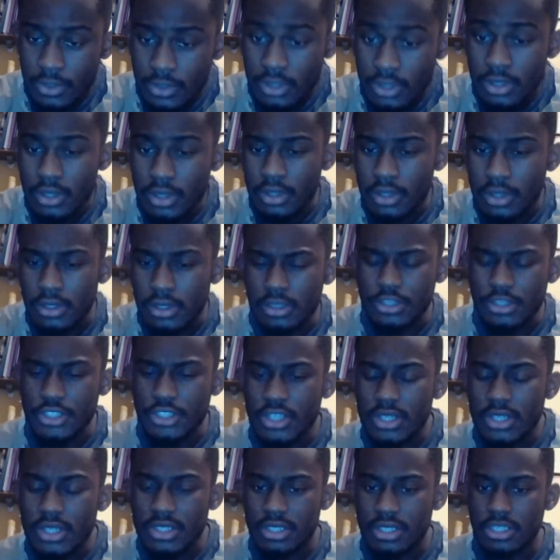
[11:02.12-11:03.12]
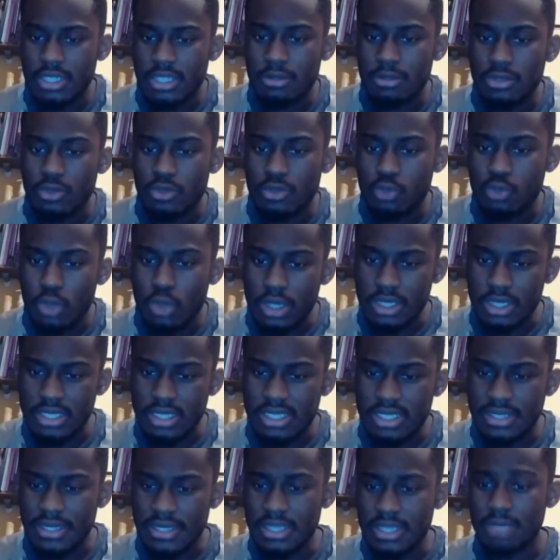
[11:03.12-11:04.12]
First of all, that tells you that
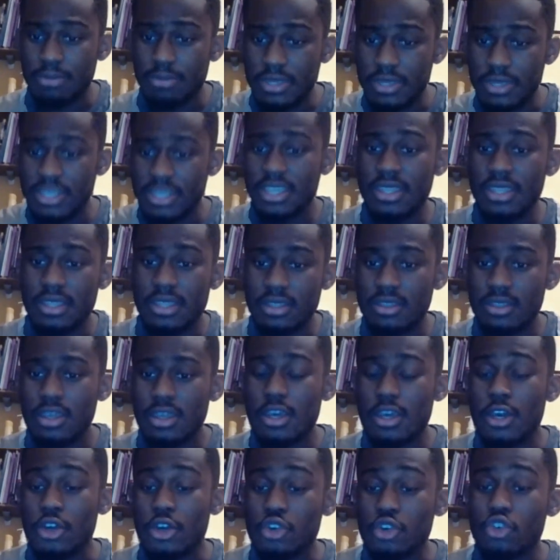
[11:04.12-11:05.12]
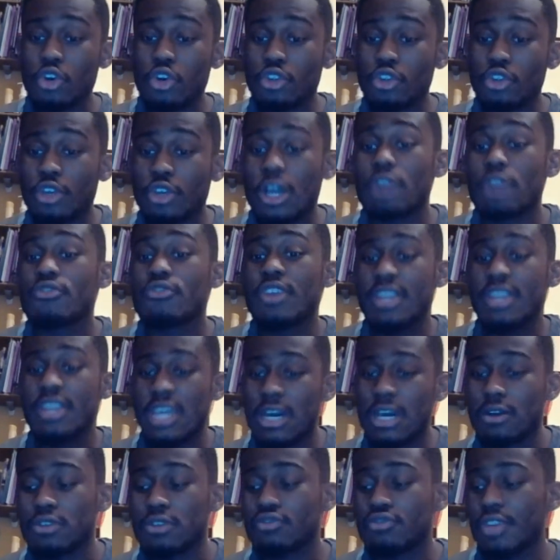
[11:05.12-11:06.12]
the Heavenly Father wasn't unknown
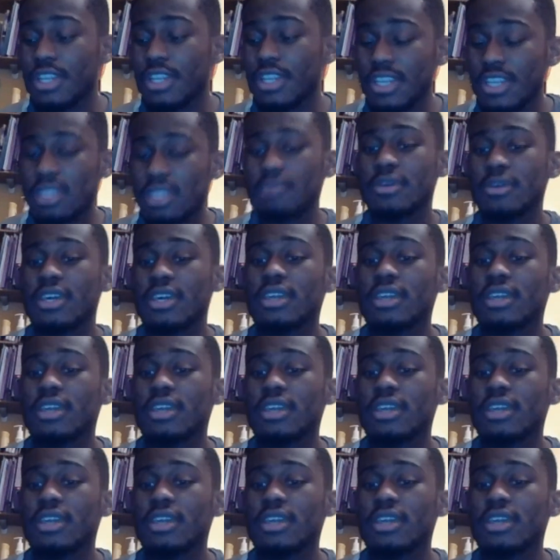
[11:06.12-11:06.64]
in creation.